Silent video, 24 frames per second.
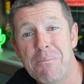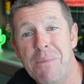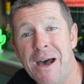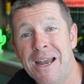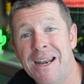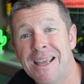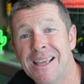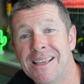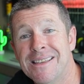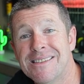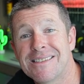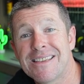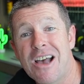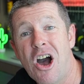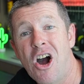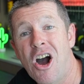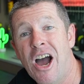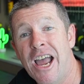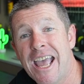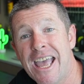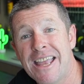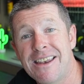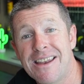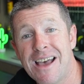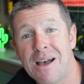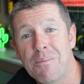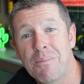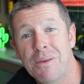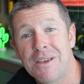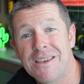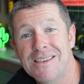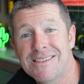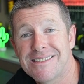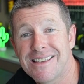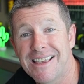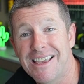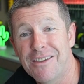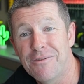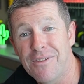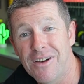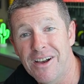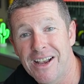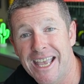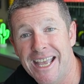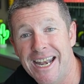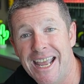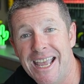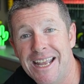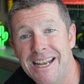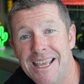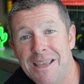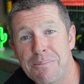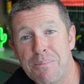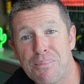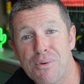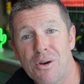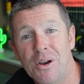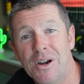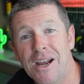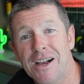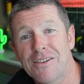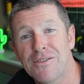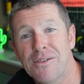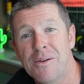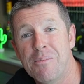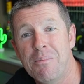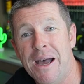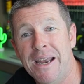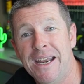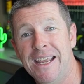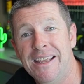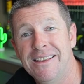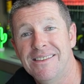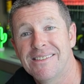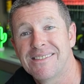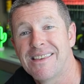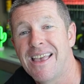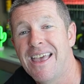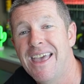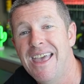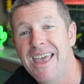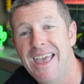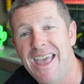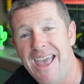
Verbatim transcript: Bunnings IN numbers, if I get any products from Bunnings,